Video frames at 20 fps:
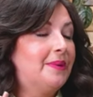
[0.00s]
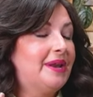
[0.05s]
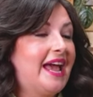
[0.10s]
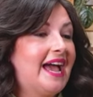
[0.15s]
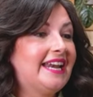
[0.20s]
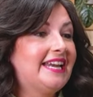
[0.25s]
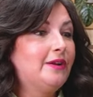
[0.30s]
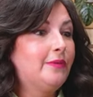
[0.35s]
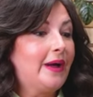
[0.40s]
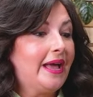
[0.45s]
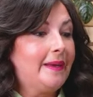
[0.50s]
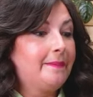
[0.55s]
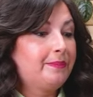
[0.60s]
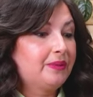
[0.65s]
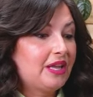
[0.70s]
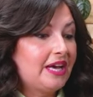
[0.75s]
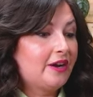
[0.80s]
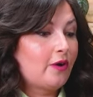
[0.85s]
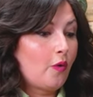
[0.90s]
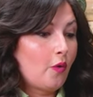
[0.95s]
But anyway,
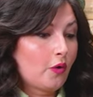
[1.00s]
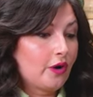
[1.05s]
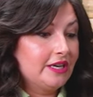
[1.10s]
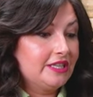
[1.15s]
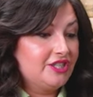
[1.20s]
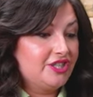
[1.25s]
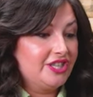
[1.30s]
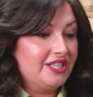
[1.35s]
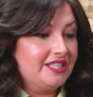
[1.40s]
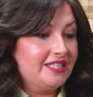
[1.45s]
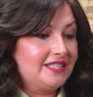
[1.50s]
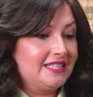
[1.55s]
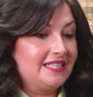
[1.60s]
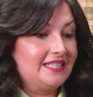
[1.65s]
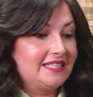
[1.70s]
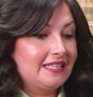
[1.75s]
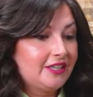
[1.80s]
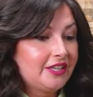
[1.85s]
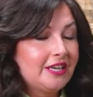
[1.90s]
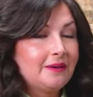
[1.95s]
blood oranges,
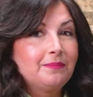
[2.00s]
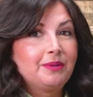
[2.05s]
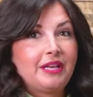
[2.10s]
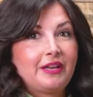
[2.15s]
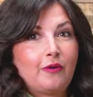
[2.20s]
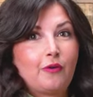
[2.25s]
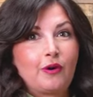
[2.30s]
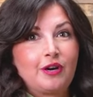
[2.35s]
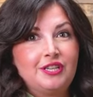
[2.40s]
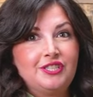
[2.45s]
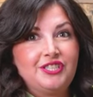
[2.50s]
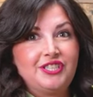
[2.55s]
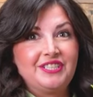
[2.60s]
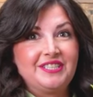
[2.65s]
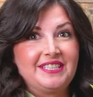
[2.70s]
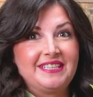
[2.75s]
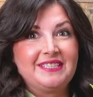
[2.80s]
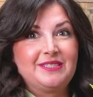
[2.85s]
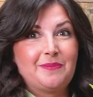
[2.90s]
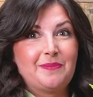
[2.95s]
Sicilian blood
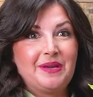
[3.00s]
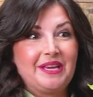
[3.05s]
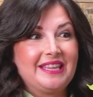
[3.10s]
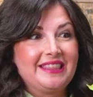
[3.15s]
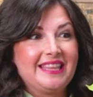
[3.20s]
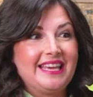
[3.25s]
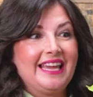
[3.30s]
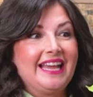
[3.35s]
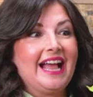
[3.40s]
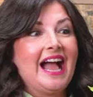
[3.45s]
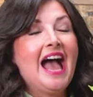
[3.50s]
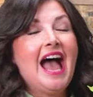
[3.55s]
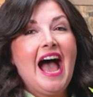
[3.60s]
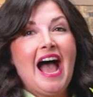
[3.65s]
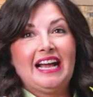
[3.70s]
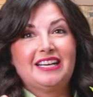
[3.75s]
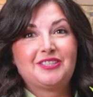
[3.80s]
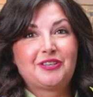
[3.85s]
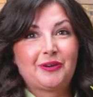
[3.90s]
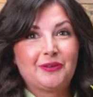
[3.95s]
oranges is a big thing.
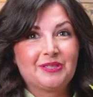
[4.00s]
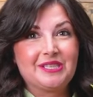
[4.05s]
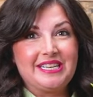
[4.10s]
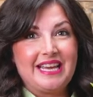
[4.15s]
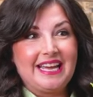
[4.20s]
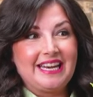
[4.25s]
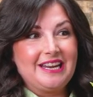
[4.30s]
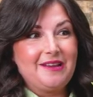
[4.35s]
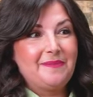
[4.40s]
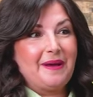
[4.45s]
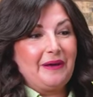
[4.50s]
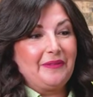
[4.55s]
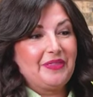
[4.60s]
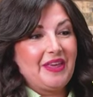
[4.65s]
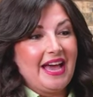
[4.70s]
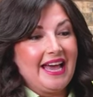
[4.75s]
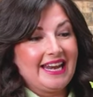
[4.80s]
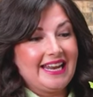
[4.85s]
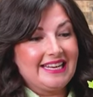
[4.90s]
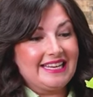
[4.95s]
I told Danny about
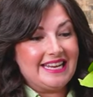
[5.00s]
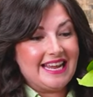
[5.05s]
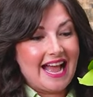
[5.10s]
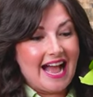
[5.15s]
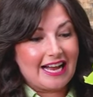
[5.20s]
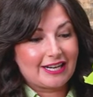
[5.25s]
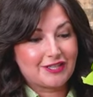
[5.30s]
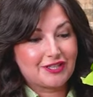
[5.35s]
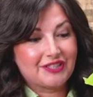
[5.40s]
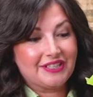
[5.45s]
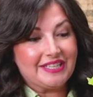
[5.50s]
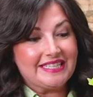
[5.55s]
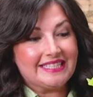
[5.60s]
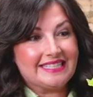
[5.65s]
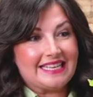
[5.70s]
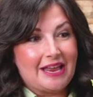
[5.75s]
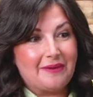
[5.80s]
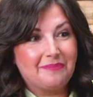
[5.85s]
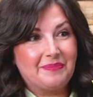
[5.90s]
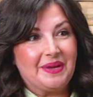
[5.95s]
that, and he actually
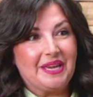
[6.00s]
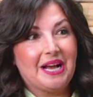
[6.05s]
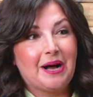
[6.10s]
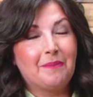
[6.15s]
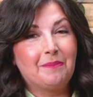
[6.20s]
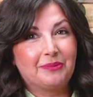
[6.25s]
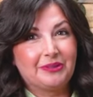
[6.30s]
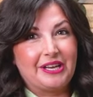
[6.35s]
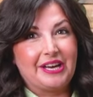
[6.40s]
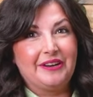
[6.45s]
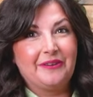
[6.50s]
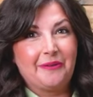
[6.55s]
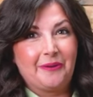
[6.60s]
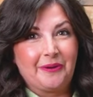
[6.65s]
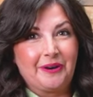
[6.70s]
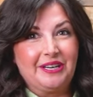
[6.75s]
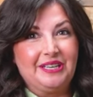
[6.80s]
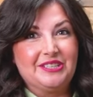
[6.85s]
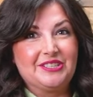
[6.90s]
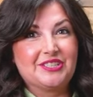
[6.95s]
sent me a blood
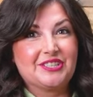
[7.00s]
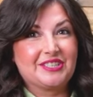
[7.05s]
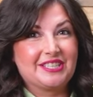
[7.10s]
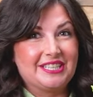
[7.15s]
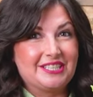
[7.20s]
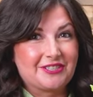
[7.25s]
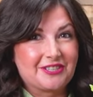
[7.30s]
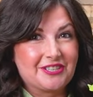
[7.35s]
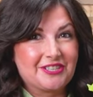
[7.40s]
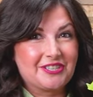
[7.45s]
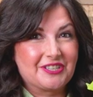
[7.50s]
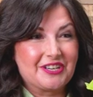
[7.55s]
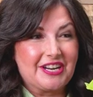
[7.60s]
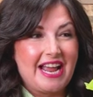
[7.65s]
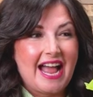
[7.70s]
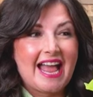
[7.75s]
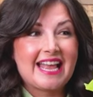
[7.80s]
orange citrus tree.